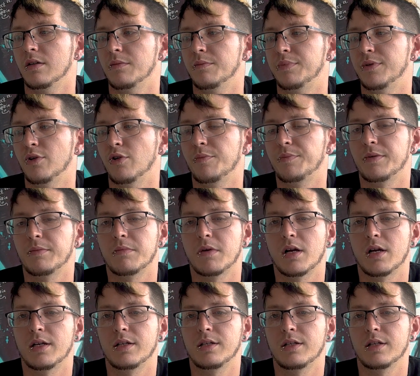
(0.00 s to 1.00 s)
Be
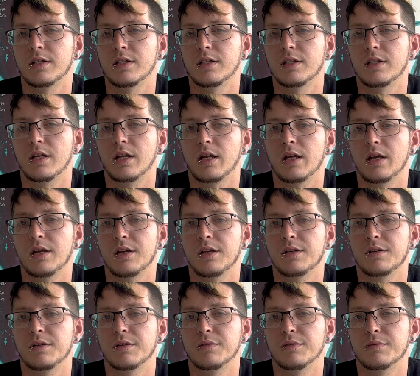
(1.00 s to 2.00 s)
open-minded
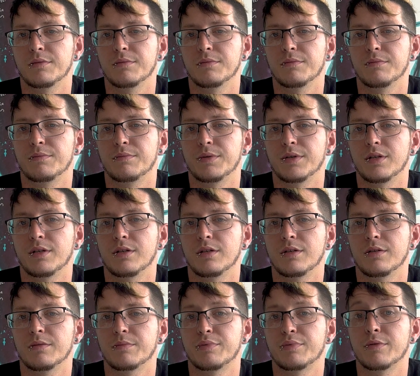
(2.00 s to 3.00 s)
and
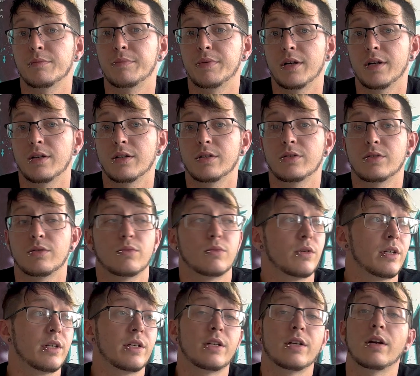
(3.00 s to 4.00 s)
be prepared to
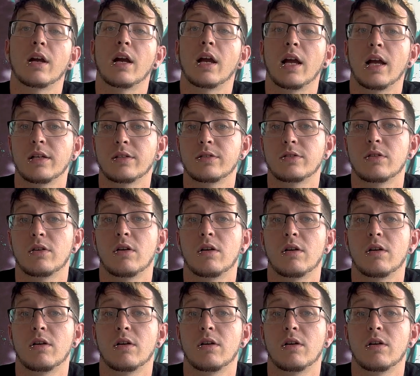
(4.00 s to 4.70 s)
work your ass off